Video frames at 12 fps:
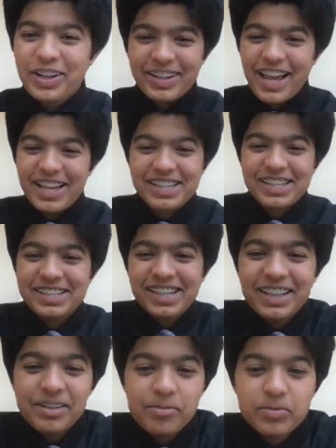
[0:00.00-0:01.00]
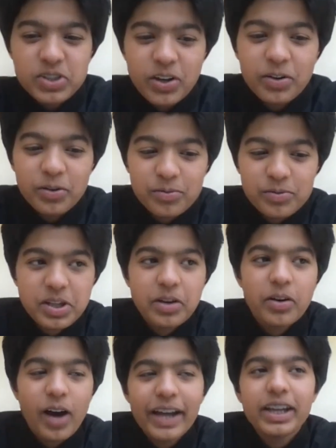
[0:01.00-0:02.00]
desk, and
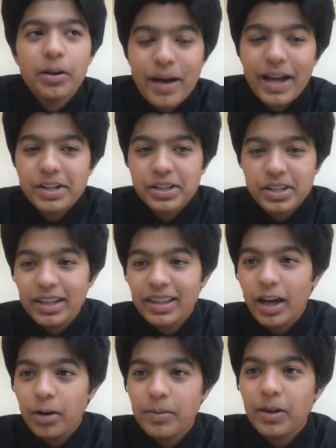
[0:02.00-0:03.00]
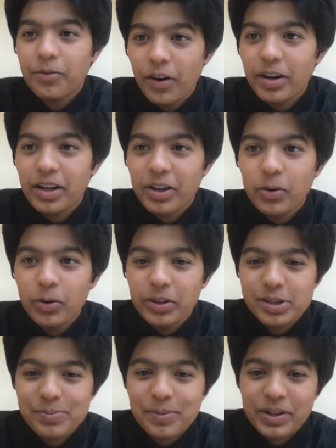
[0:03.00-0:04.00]
so I can imagine that that would be a fun and cool
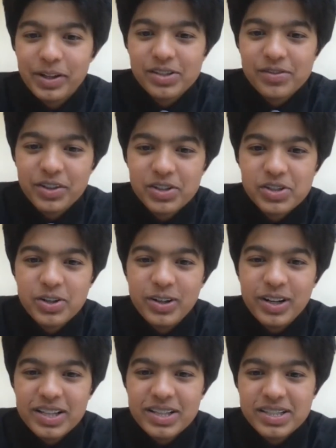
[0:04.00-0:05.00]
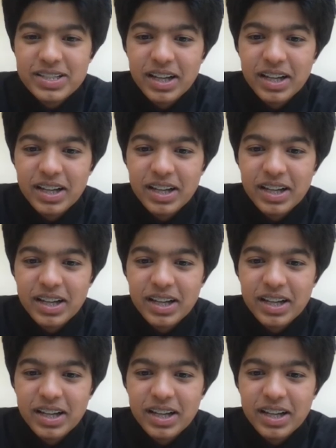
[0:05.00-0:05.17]
experience for the students.